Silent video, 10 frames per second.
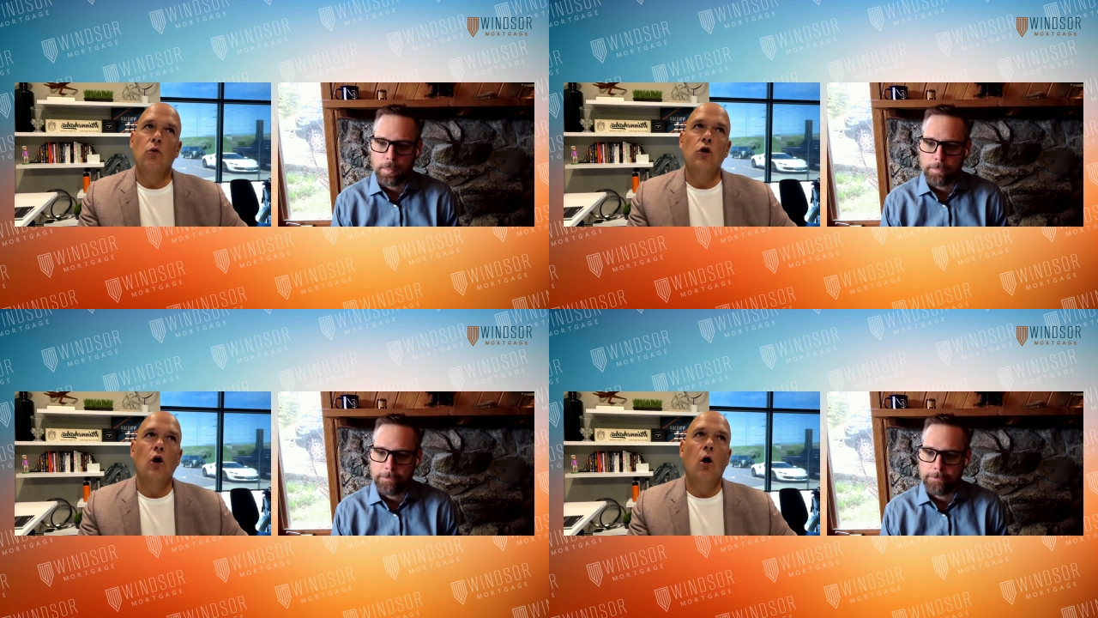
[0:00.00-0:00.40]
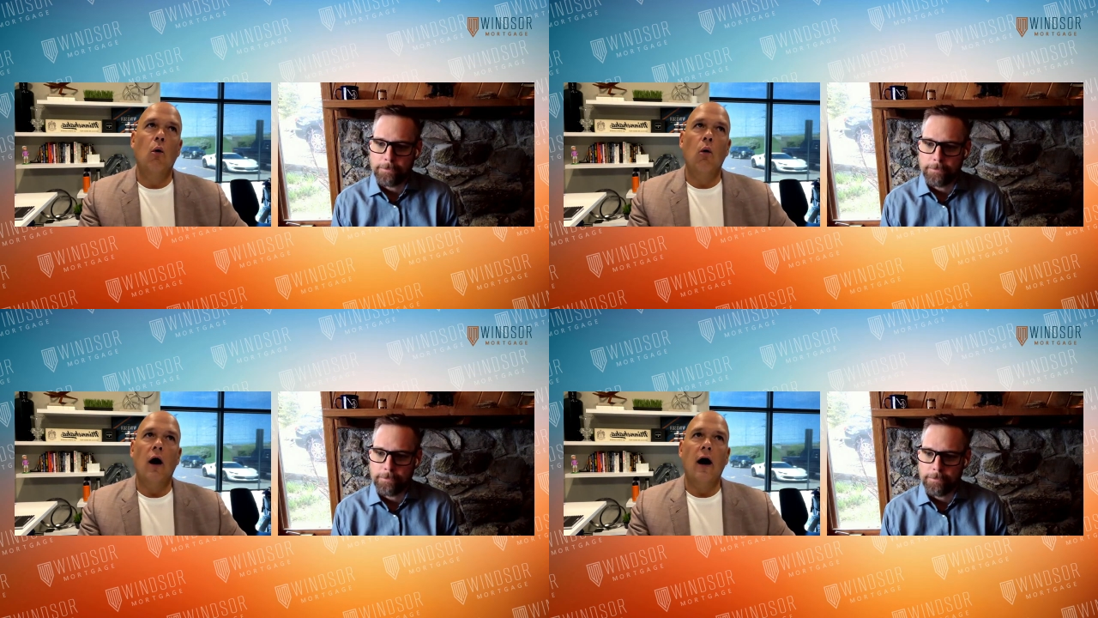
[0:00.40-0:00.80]
Speaker 1: you
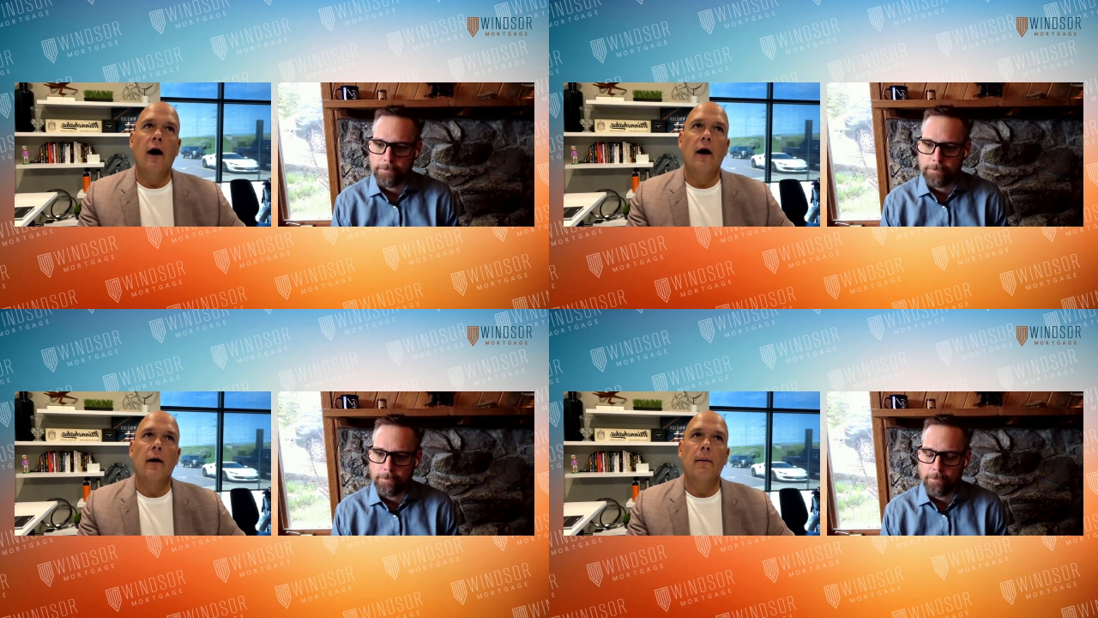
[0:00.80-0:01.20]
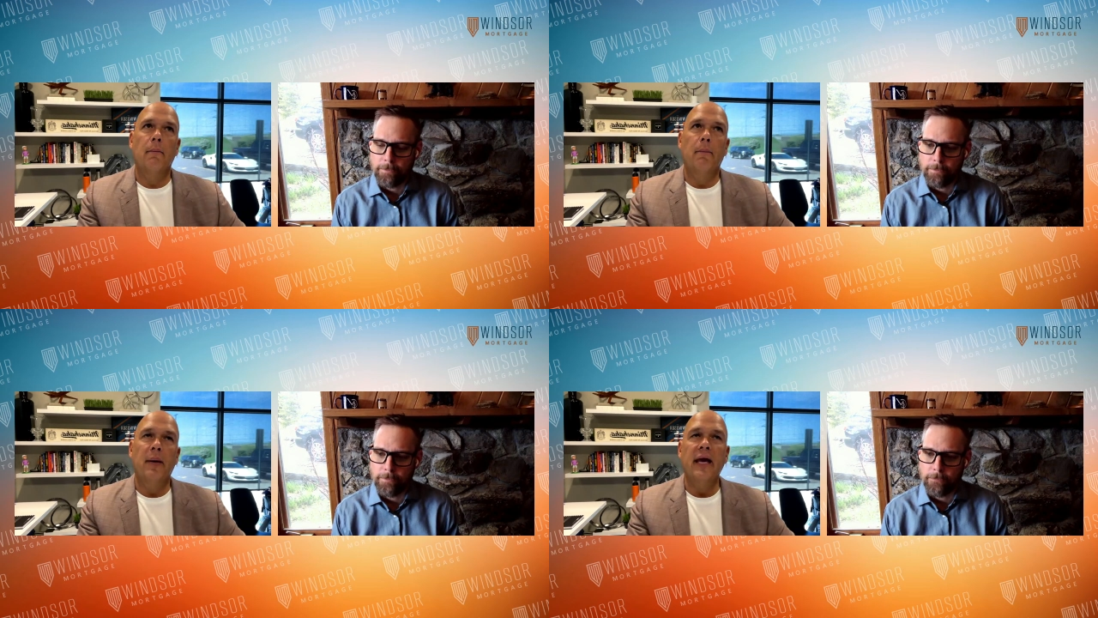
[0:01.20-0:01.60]
know,
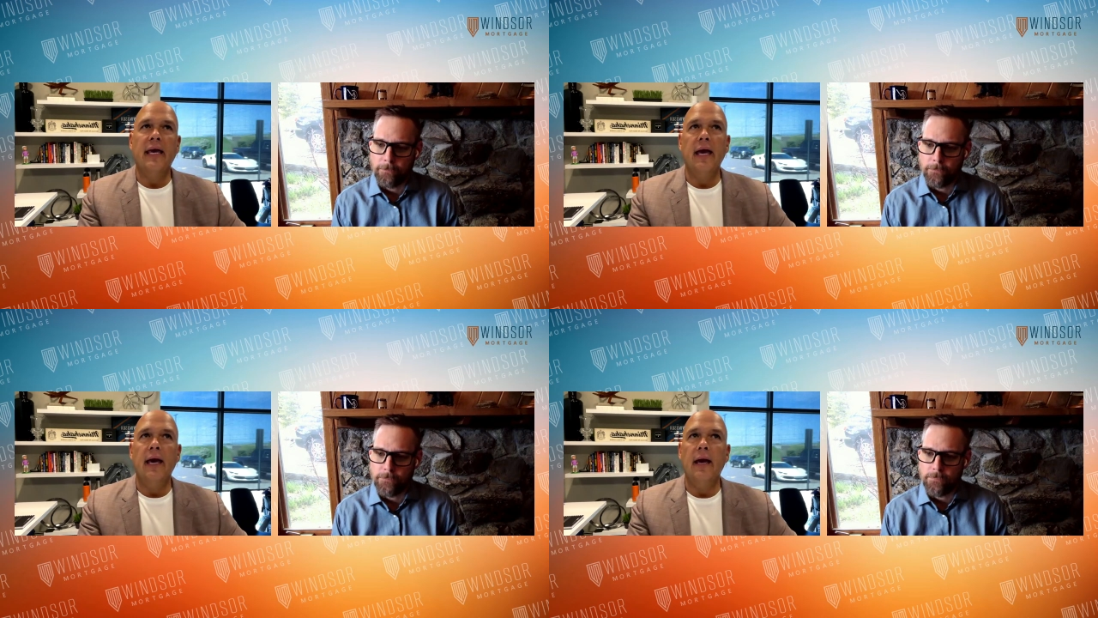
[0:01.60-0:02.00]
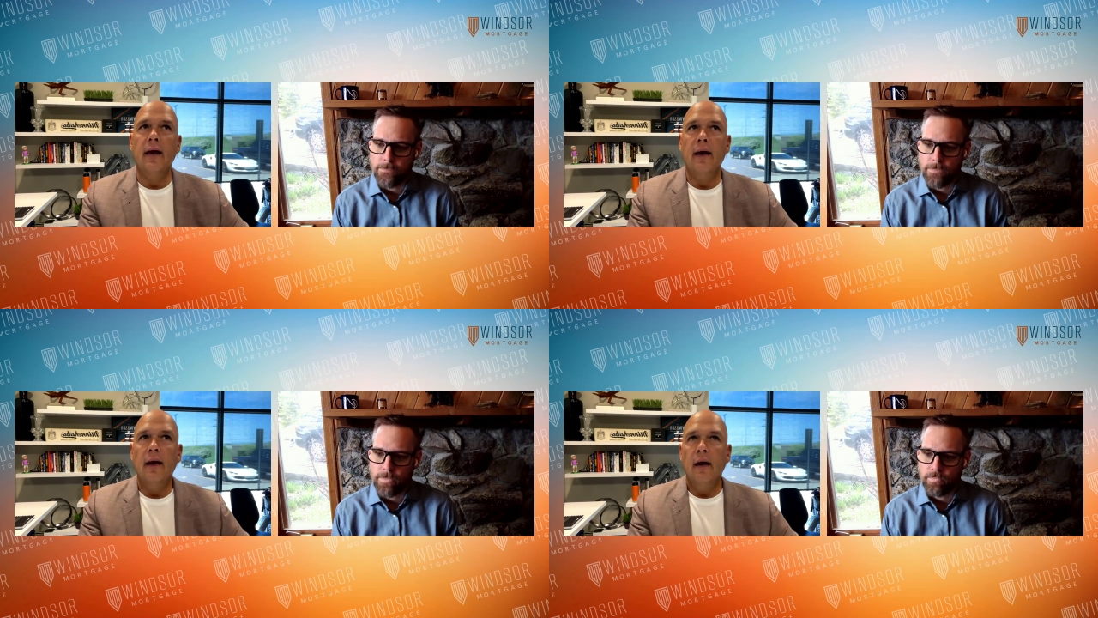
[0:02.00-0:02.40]

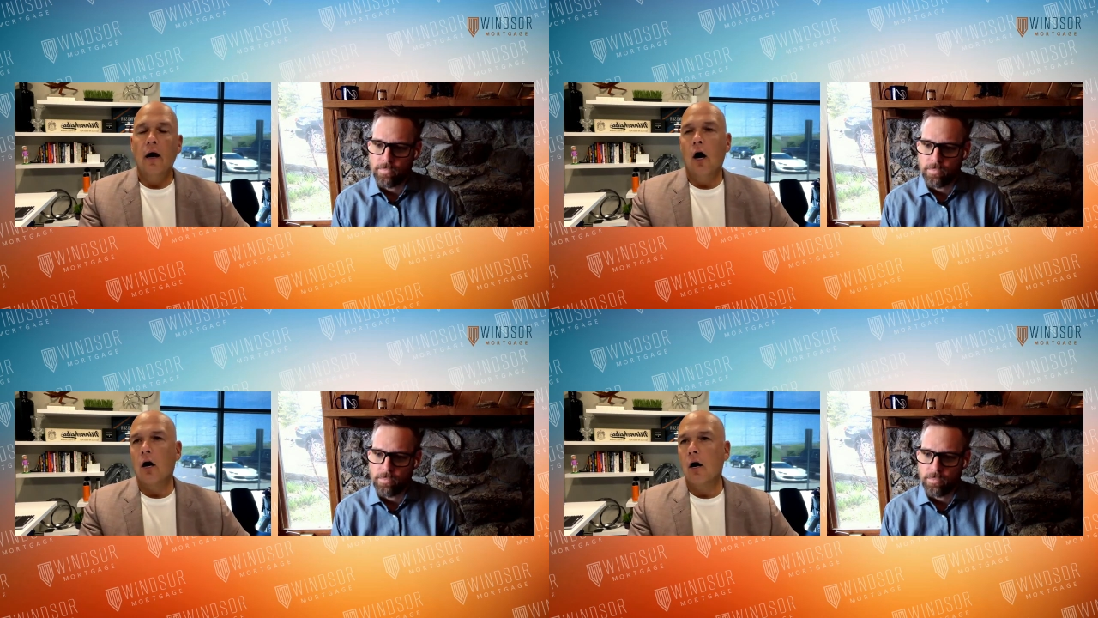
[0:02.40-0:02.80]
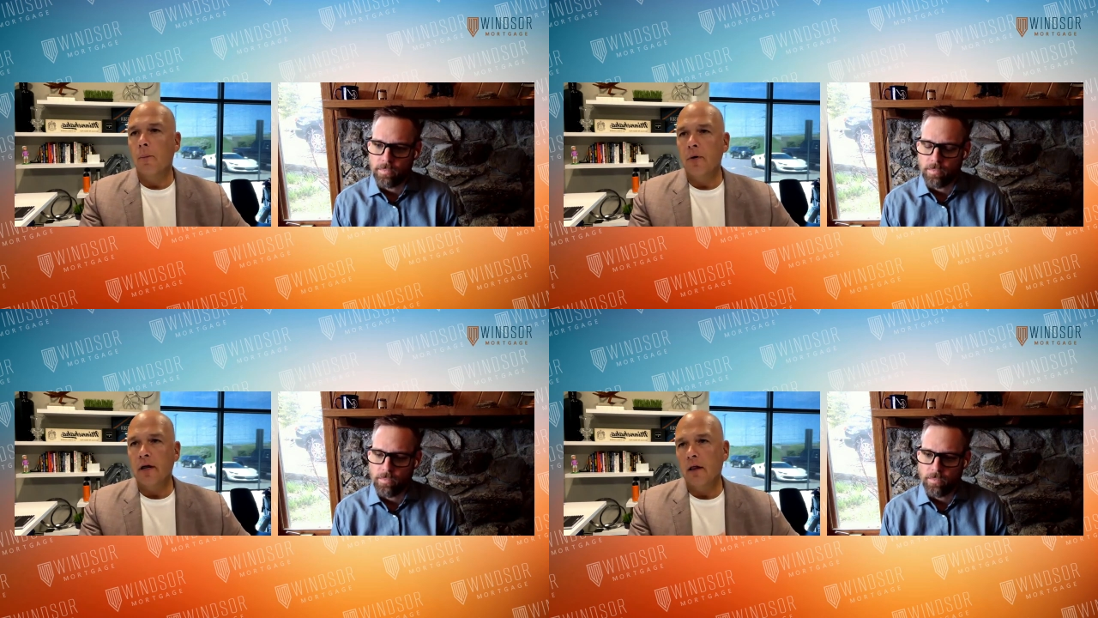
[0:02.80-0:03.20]
picking a
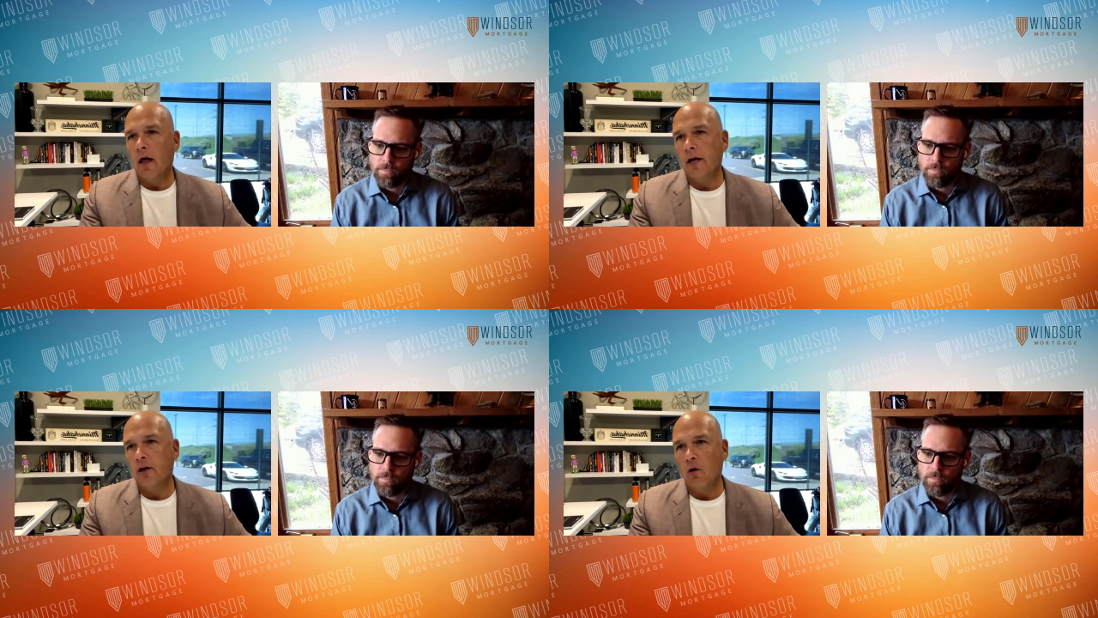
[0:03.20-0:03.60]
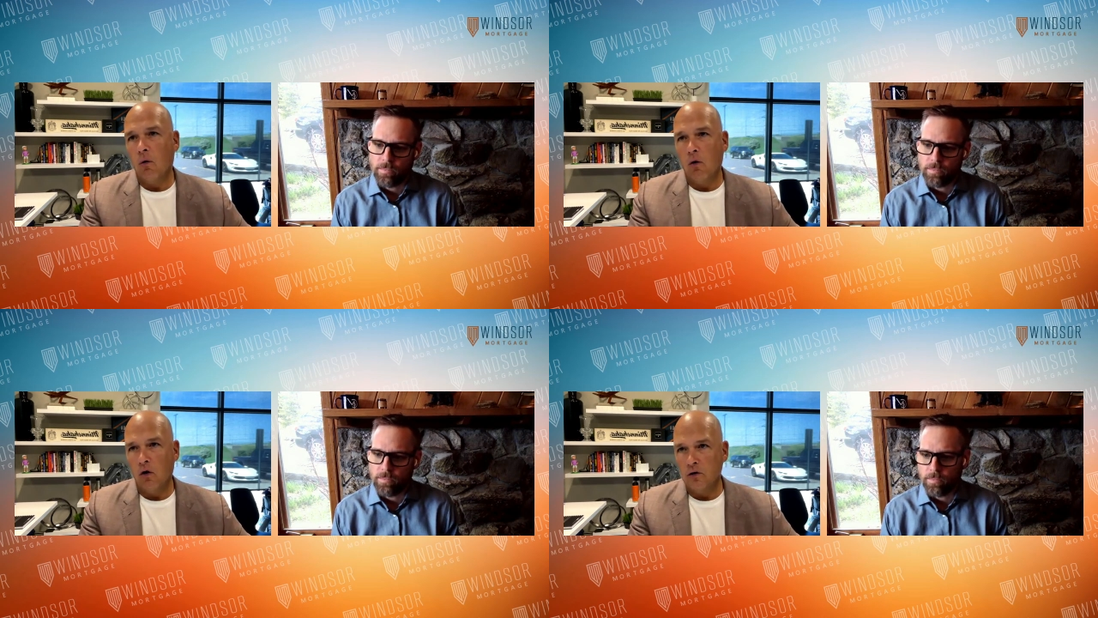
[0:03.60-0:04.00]
company like
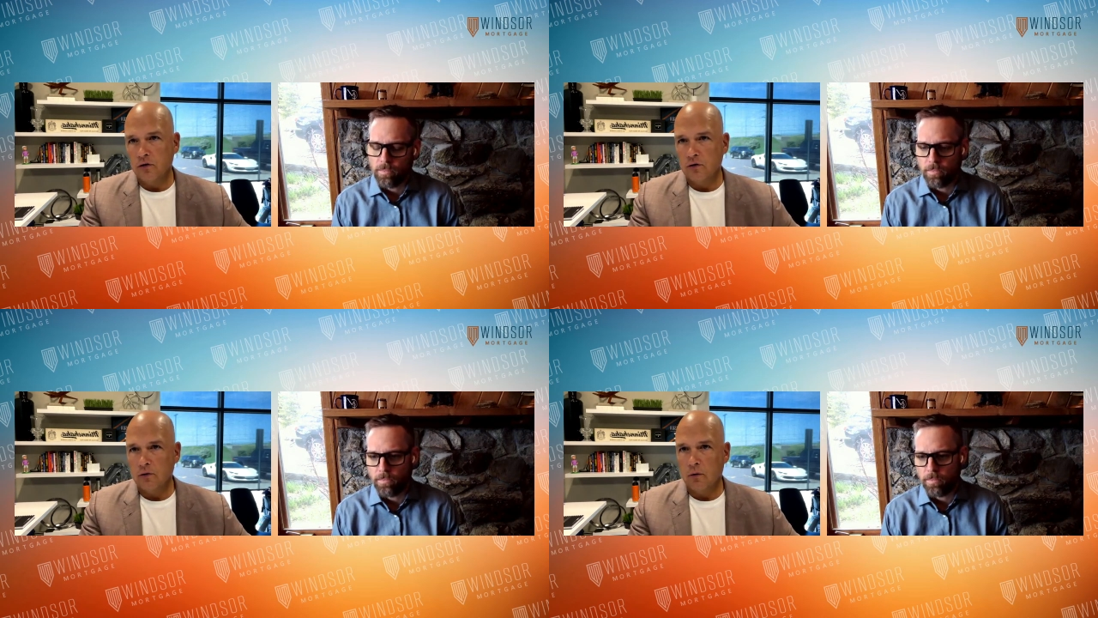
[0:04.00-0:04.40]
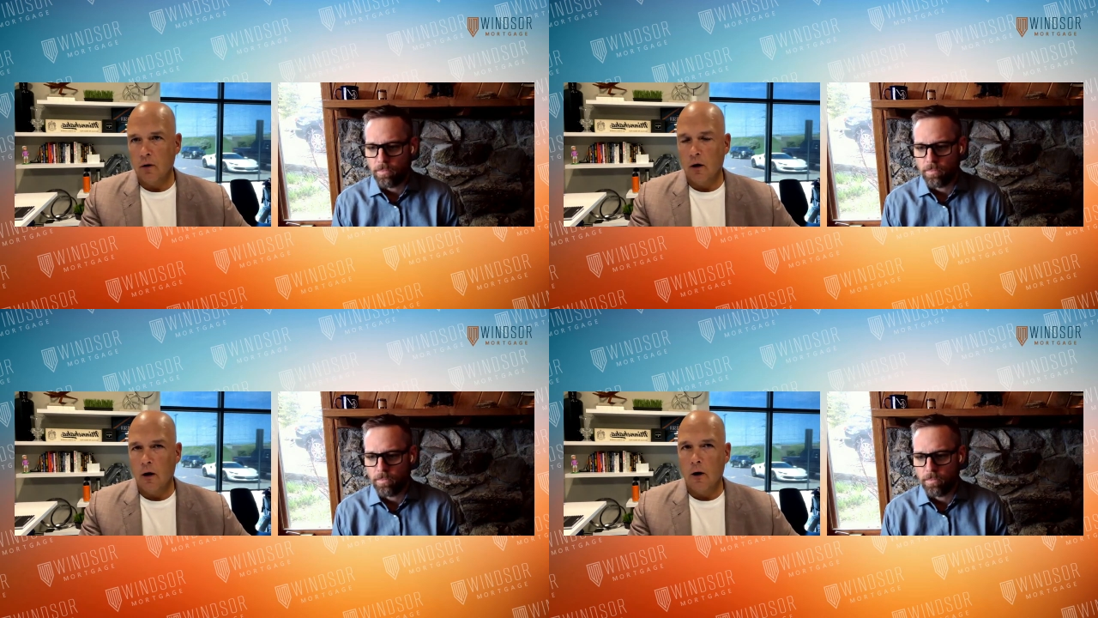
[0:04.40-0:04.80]
yours
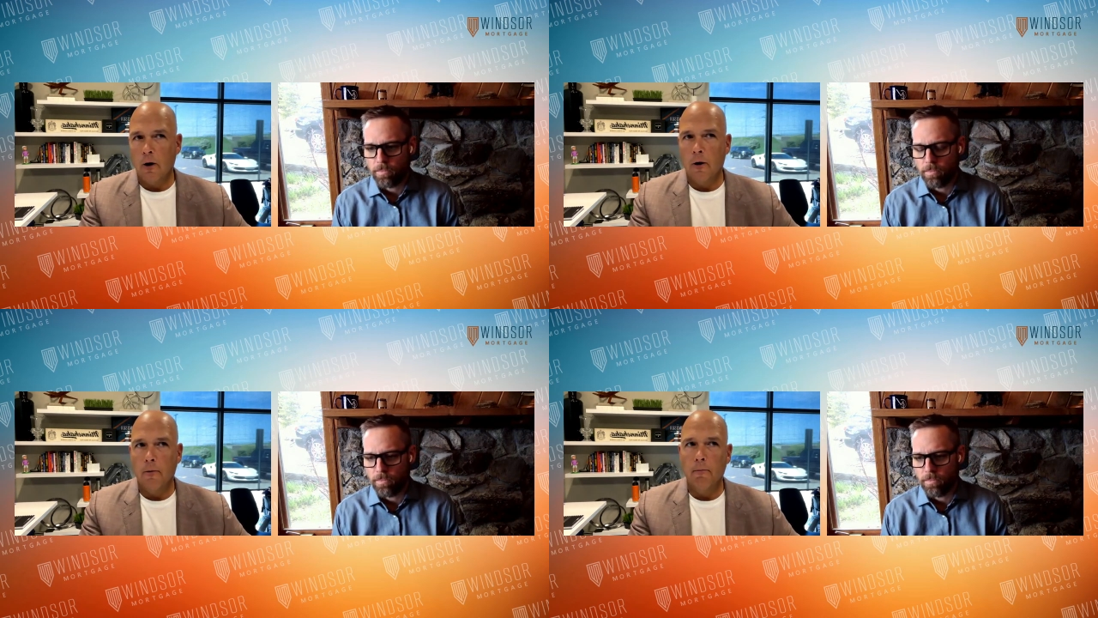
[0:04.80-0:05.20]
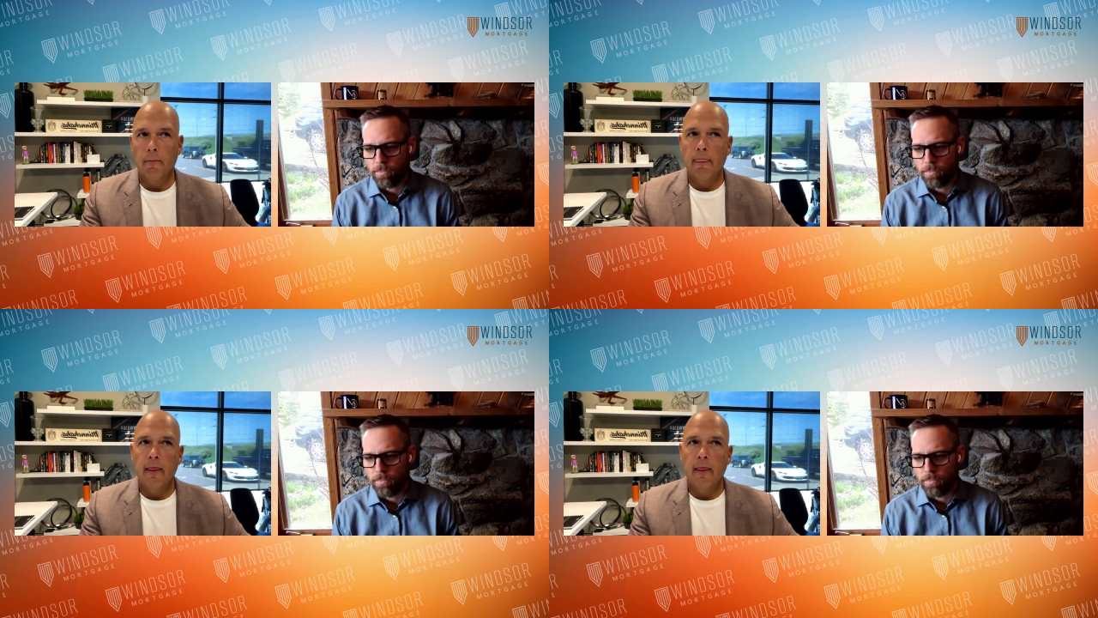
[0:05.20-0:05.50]
um,